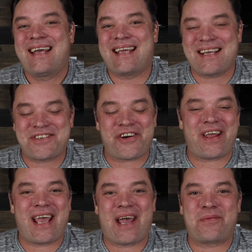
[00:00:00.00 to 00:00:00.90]

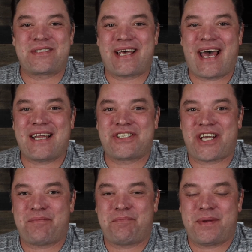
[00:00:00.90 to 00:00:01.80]
Yesterday I was at
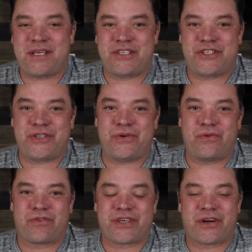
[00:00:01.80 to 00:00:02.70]
Gem Bijou
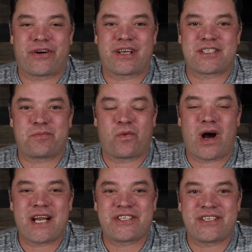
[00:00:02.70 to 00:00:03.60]
returning some
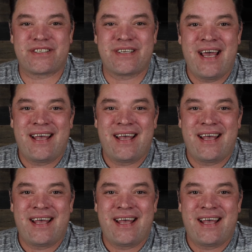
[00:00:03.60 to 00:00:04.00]
watches